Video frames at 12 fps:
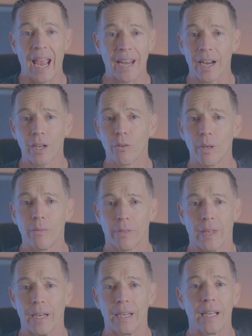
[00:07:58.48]
And I agree with
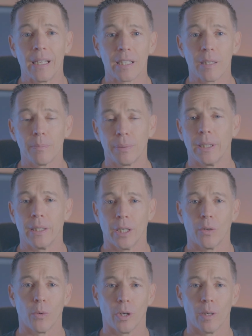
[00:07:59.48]
that. It is completely
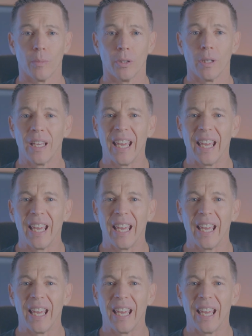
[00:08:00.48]
unworkable.